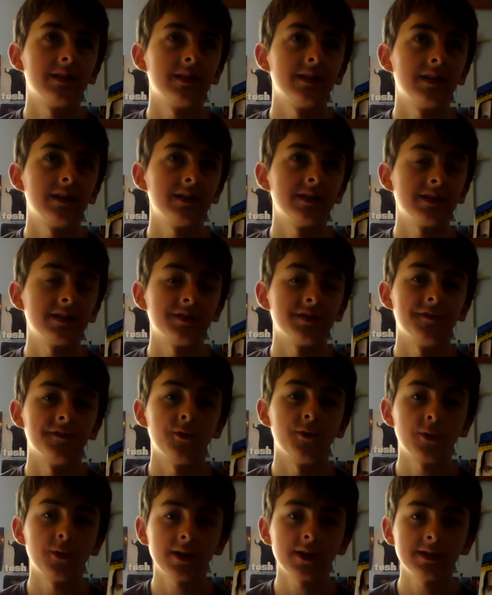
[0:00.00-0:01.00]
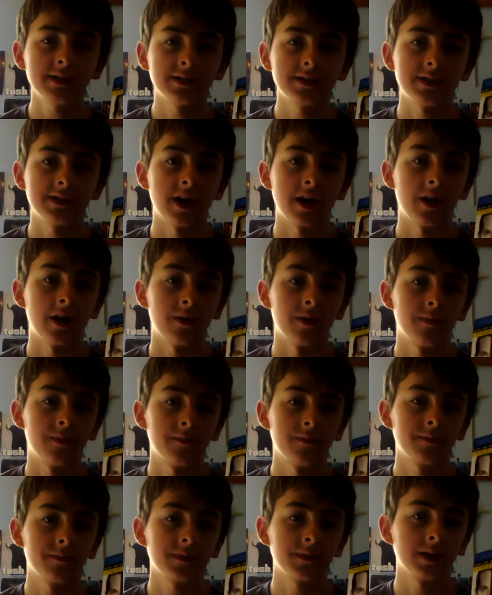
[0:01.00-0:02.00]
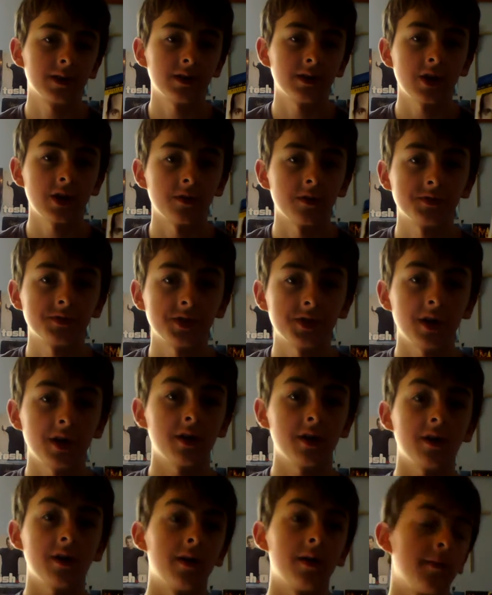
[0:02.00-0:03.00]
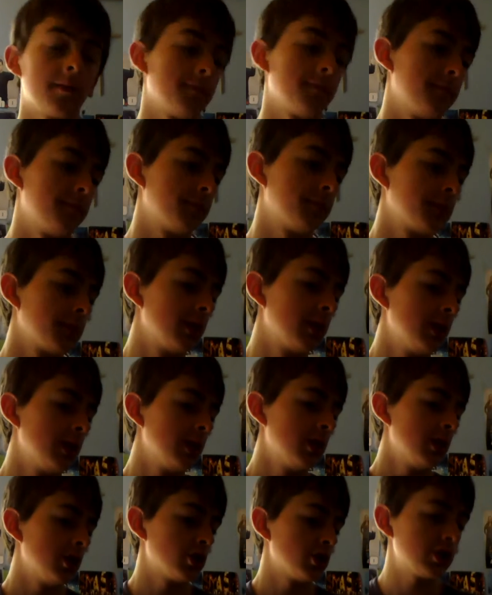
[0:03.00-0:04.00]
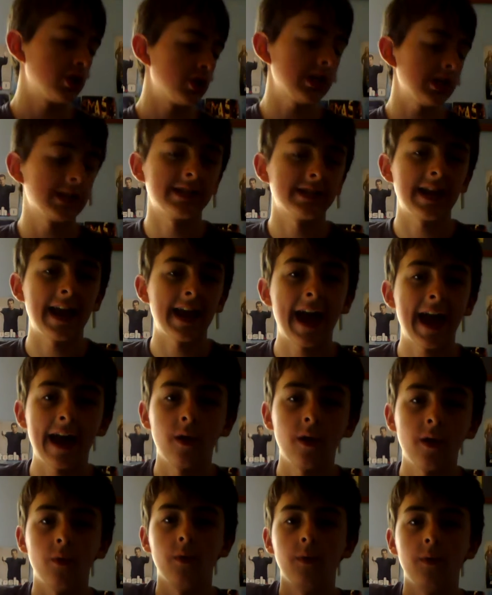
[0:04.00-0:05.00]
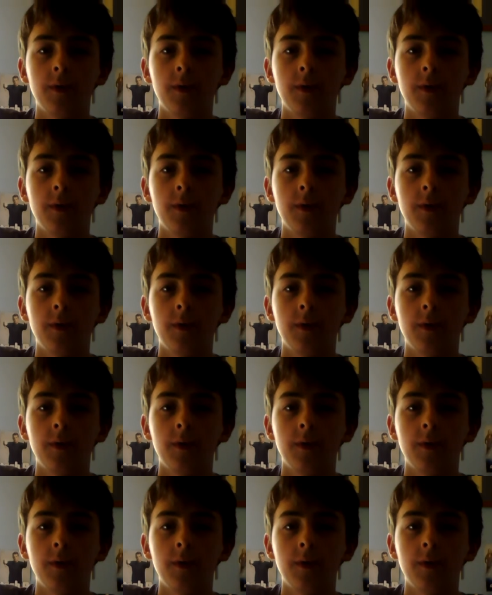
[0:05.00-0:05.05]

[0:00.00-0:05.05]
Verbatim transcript: is it divorce? No, no, her, um, she is now,